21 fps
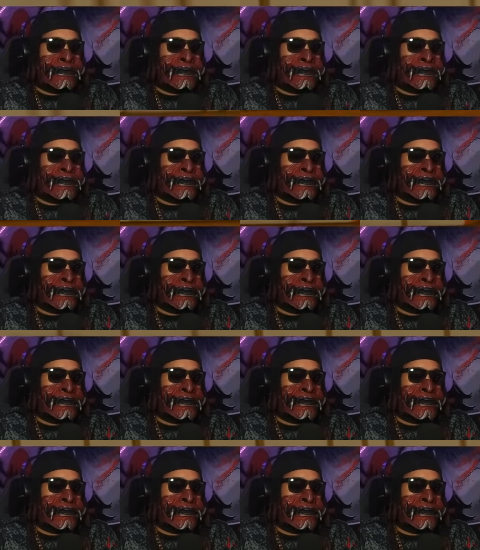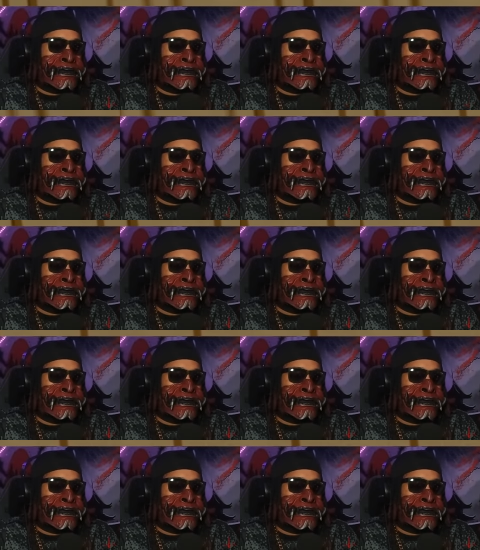
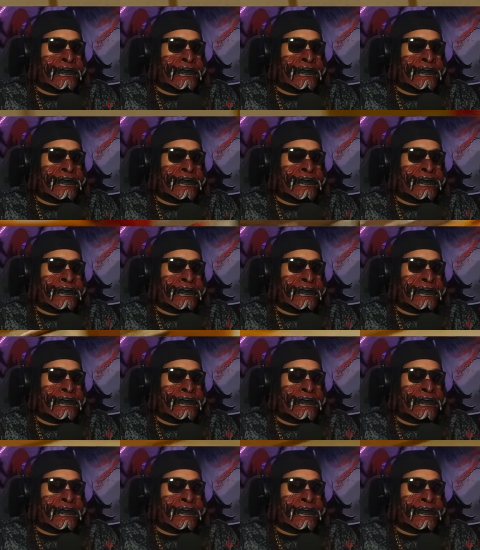(no one is talking)